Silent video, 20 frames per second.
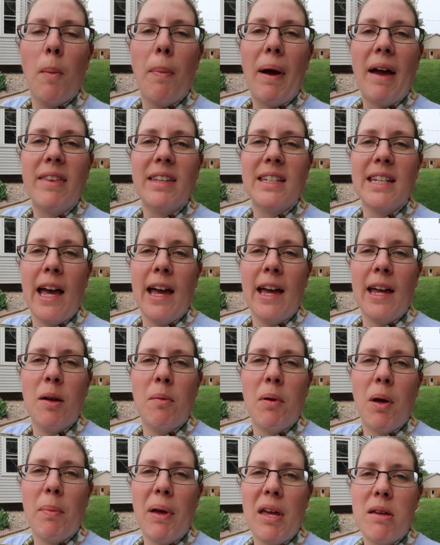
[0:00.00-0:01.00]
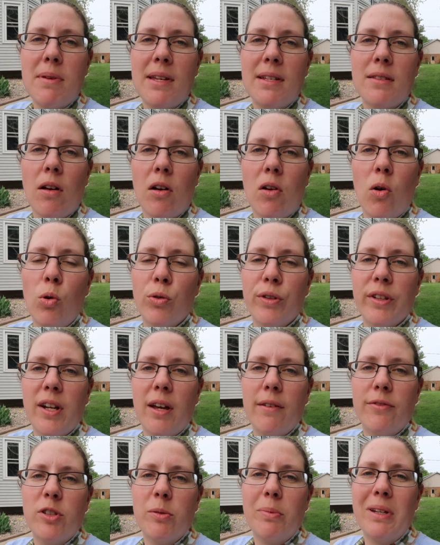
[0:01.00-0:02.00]
By the time babies are old
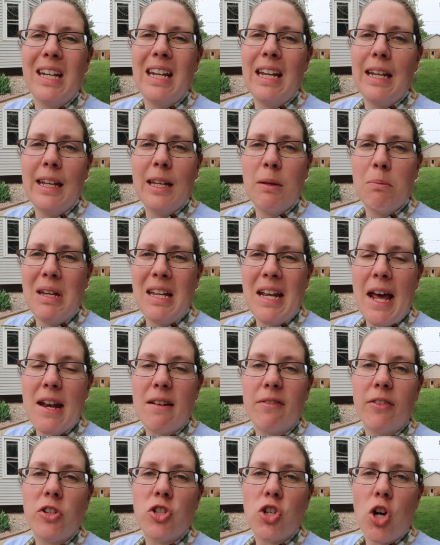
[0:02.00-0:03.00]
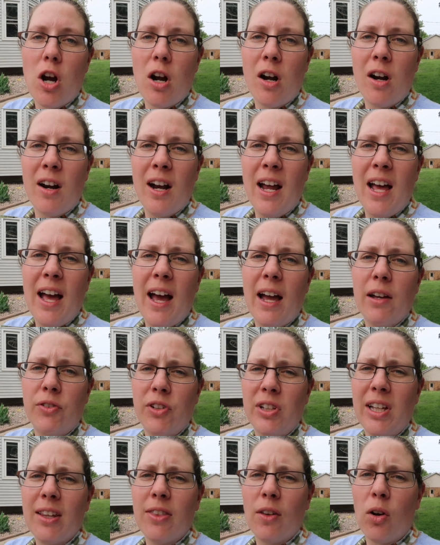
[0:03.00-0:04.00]
enough to be eating meat out of a jar, I
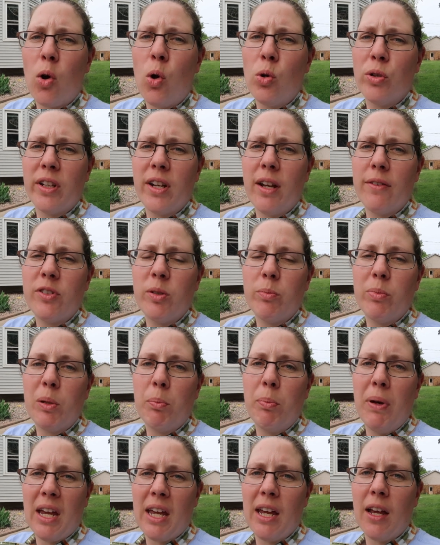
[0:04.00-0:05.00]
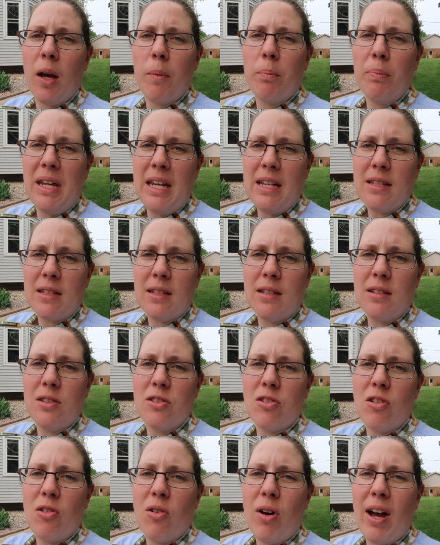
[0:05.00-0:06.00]
feel like they're old enough to be picking up
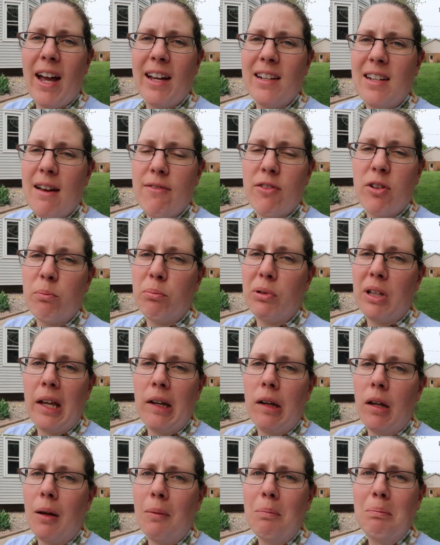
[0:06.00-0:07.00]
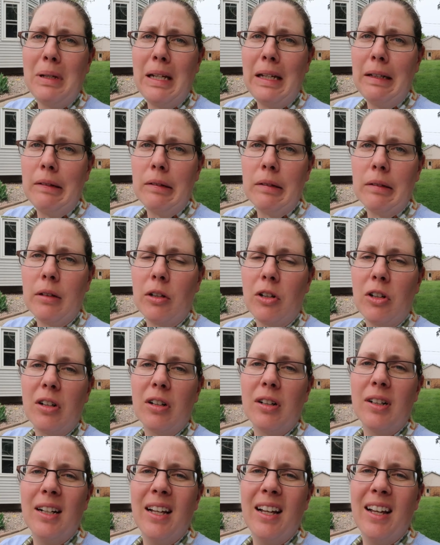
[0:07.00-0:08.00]
pieces. So I never blend up meat
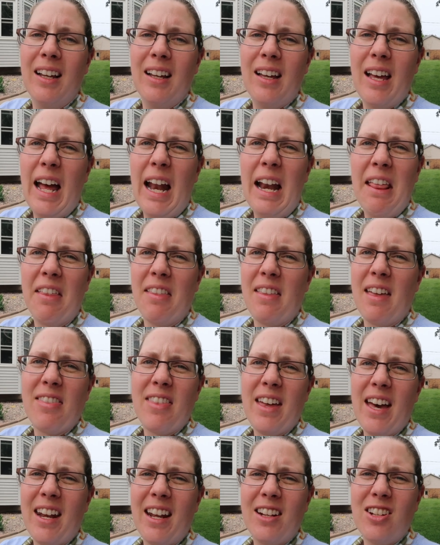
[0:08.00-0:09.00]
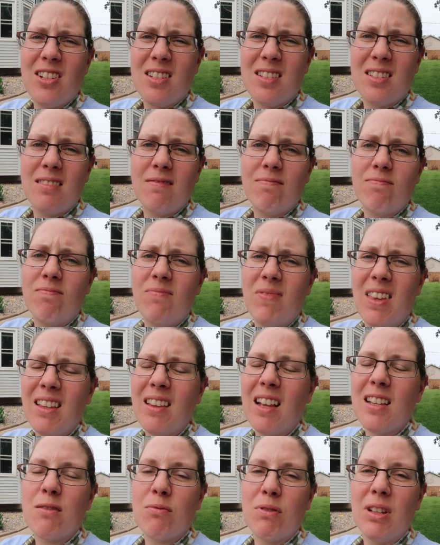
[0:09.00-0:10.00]
or anything like that. I just
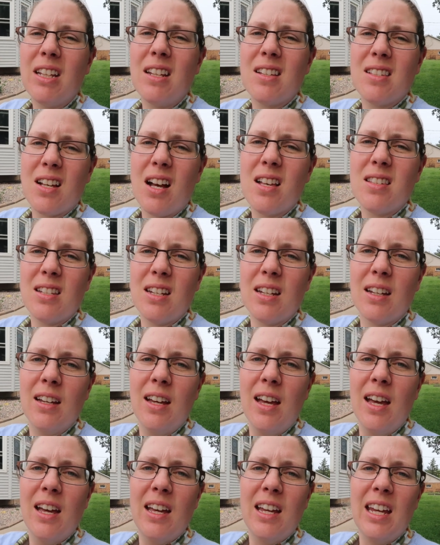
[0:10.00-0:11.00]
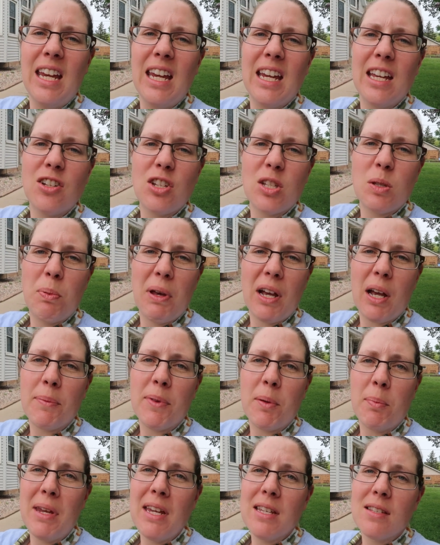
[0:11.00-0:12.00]
think that's really disgusting. He can just pick
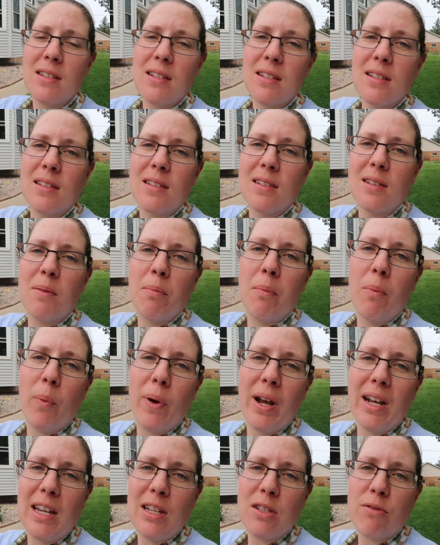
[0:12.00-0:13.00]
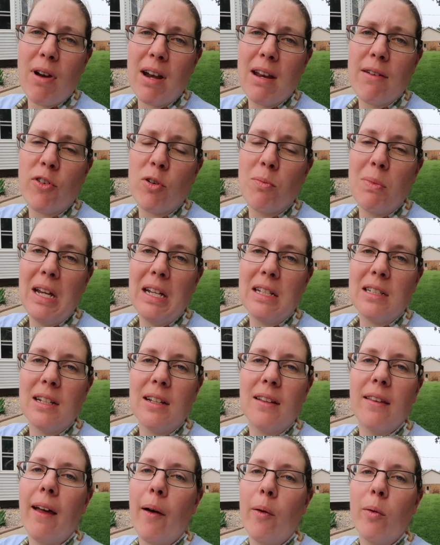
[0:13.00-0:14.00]
up the pieces when he's ready for meat
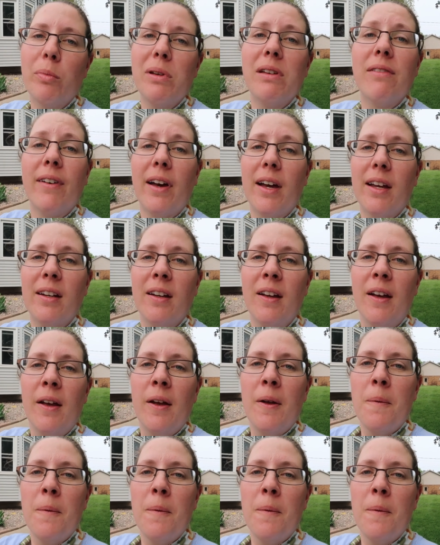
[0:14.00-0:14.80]
and that will be fine.